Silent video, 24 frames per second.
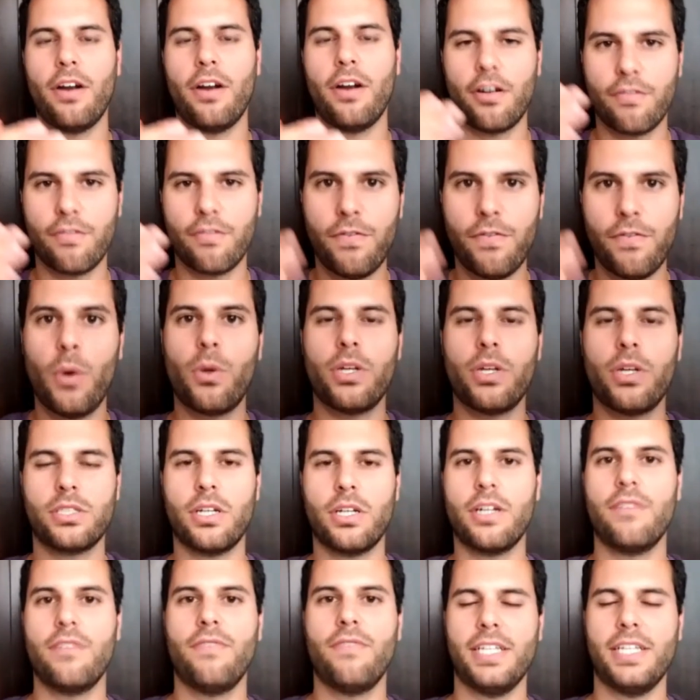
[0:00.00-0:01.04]
our focus
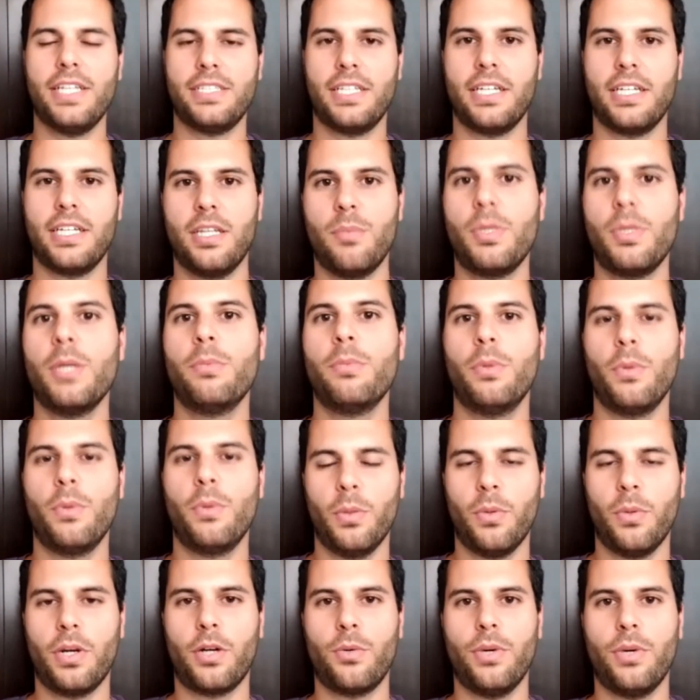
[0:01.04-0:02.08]
on investing in the people we
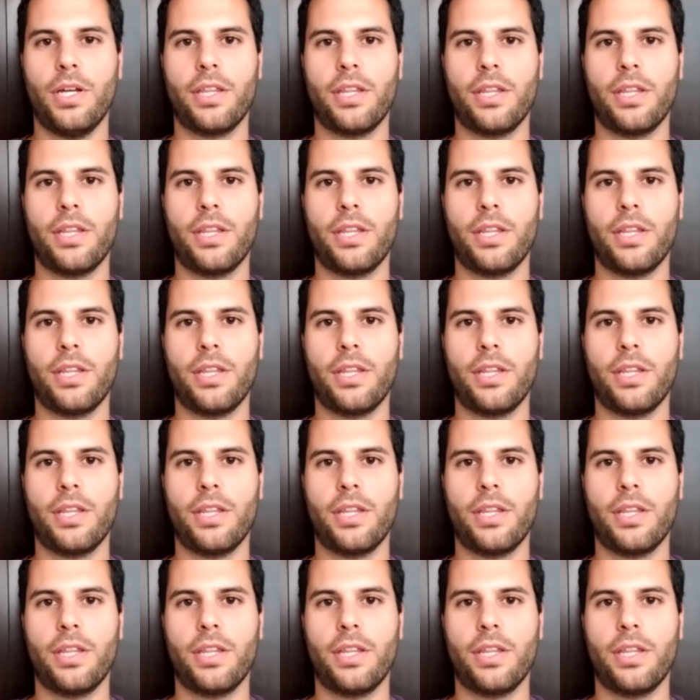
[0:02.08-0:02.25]
work with?